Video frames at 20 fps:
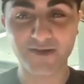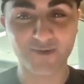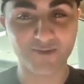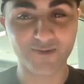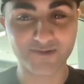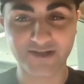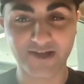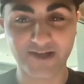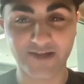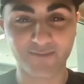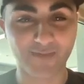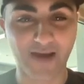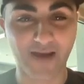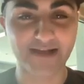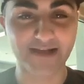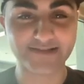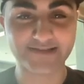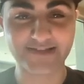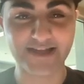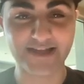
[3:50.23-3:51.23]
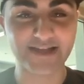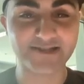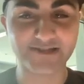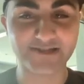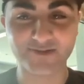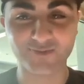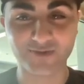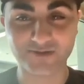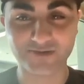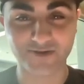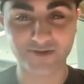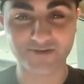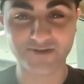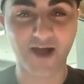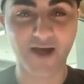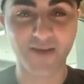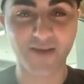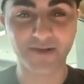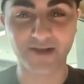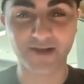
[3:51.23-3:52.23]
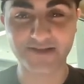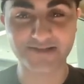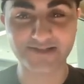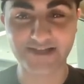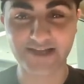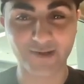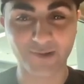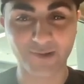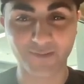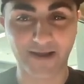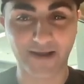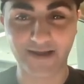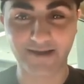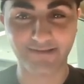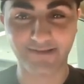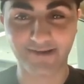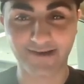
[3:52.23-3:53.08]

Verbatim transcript: It was like Matt Stajan was our top line center, man.